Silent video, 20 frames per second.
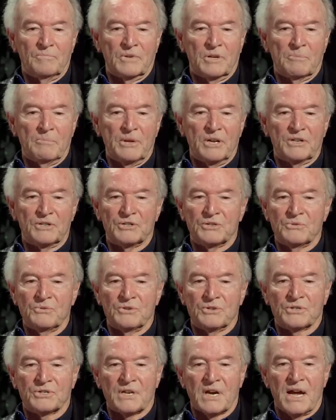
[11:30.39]
committed
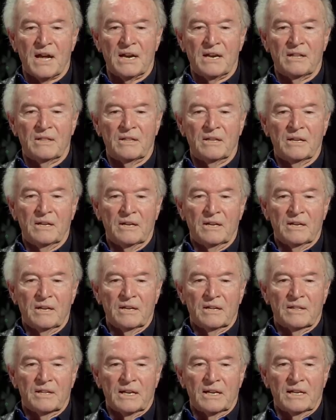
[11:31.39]
suicide and
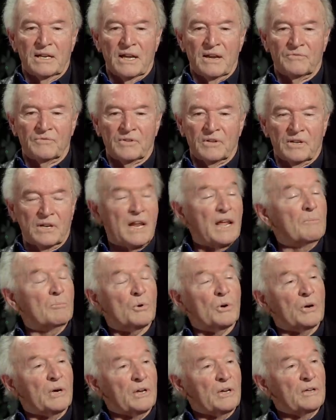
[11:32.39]
they left the
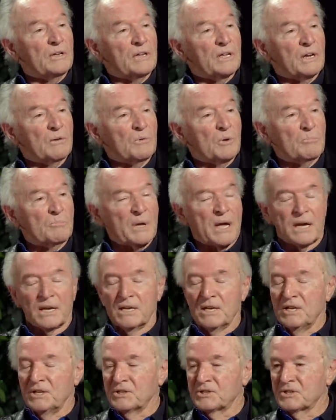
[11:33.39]
neighborhood. They went
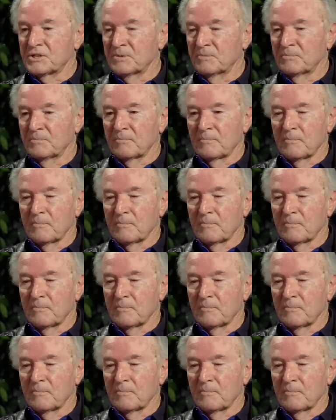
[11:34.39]
back east.